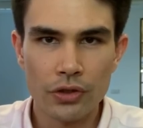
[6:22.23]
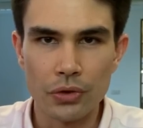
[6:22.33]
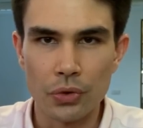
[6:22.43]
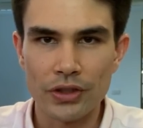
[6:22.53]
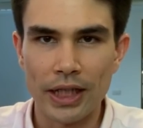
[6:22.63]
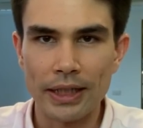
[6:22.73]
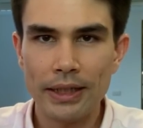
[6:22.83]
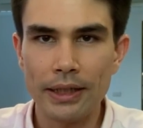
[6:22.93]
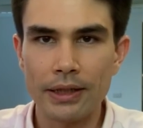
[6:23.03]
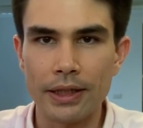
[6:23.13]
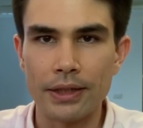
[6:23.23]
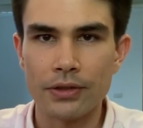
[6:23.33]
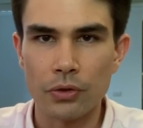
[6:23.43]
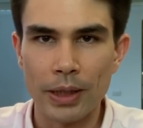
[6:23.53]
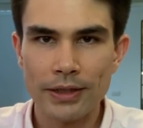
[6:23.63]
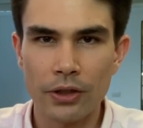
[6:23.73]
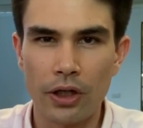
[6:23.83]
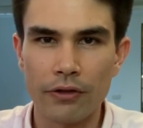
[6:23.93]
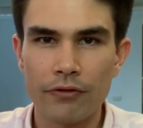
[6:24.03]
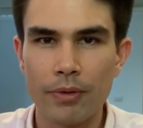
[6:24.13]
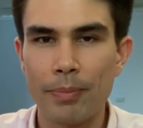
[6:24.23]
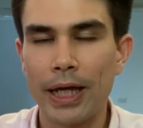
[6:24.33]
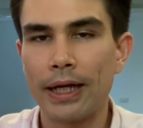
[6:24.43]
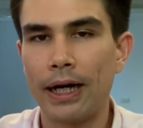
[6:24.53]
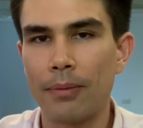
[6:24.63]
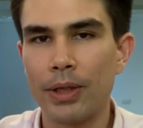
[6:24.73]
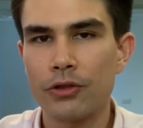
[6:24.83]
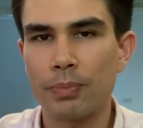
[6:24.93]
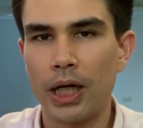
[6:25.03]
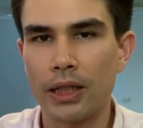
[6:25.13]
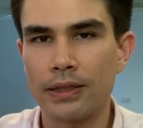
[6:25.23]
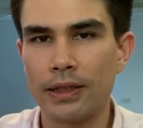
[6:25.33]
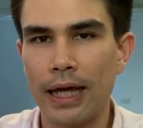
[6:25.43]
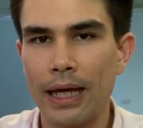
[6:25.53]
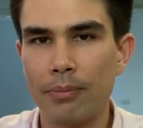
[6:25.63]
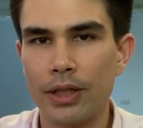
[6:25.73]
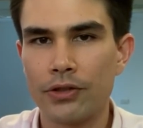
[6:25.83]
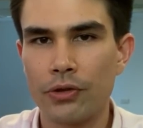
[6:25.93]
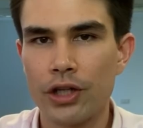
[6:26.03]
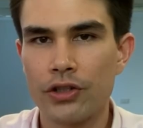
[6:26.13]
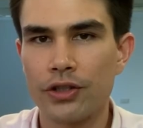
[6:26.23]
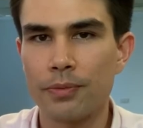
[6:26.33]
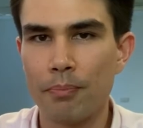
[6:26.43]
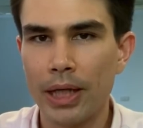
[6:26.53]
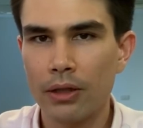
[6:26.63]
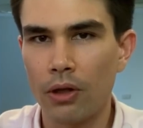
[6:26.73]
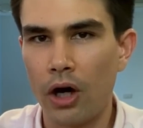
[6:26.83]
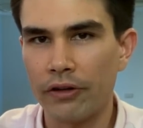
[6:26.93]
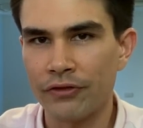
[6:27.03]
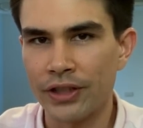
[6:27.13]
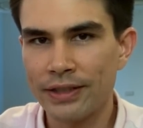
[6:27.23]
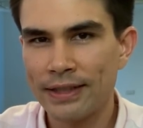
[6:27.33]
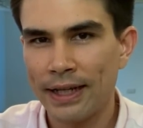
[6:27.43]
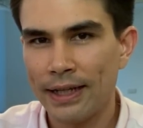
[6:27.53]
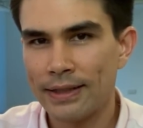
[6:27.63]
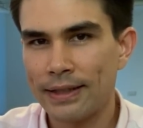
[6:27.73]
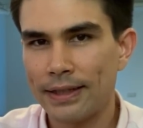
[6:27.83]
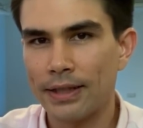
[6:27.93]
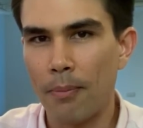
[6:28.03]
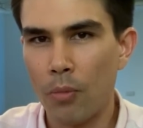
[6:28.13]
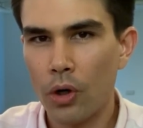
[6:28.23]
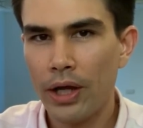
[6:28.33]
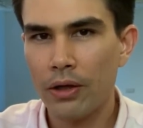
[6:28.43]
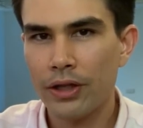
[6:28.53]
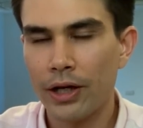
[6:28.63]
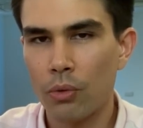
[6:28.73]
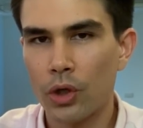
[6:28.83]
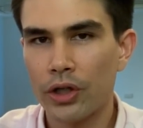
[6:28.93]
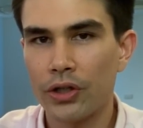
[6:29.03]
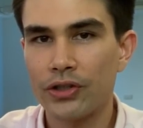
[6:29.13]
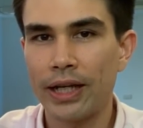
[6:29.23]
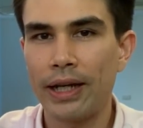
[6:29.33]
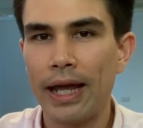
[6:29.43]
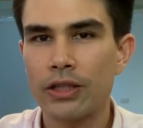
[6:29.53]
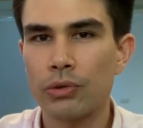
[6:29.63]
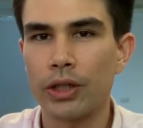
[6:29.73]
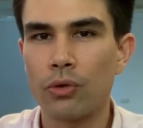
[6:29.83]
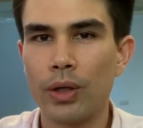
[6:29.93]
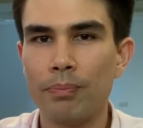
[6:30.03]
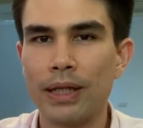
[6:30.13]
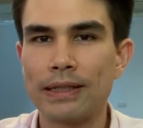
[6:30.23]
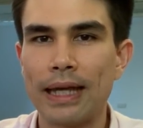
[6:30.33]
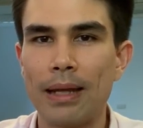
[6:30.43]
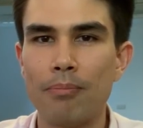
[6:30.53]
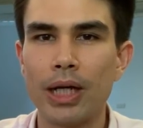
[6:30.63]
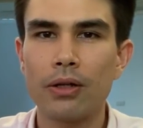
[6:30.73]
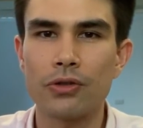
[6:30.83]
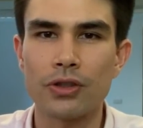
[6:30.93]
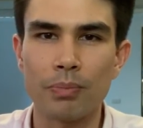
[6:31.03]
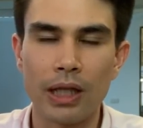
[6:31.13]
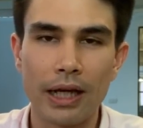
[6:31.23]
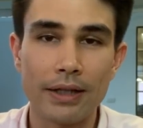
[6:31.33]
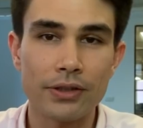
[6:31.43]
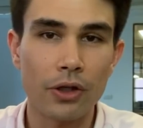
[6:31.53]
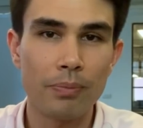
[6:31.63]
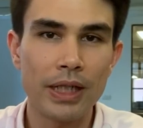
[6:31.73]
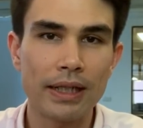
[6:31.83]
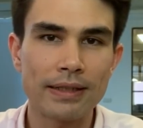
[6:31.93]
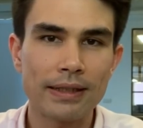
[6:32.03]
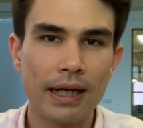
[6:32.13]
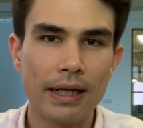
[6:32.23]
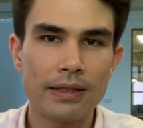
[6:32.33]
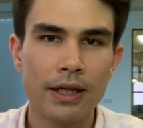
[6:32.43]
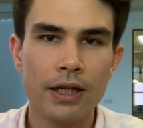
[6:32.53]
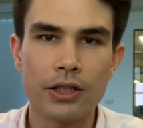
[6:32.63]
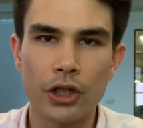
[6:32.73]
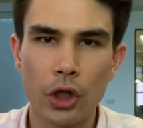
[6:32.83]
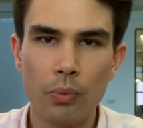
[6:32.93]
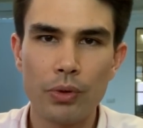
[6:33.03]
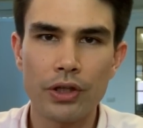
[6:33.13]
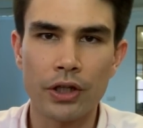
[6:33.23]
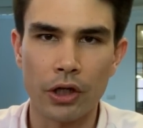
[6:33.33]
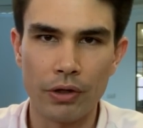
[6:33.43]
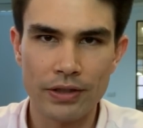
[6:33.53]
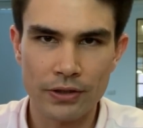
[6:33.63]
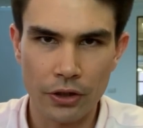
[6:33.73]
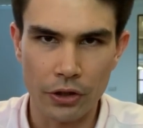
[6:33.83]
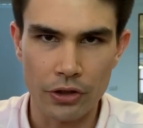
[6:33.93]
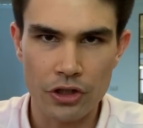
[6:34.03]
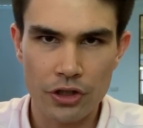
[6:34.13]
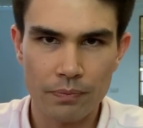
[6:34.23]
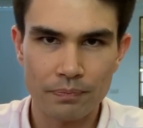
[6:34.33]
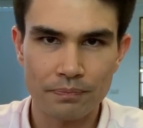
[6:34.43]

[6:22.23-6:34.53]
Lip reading: Suksan Kiti Suphasorn from the Bangkok Metropolitan Administration's Medical Office says more healthcare workers and extra equipment and medical supplies are being assigned to cope with the current surge.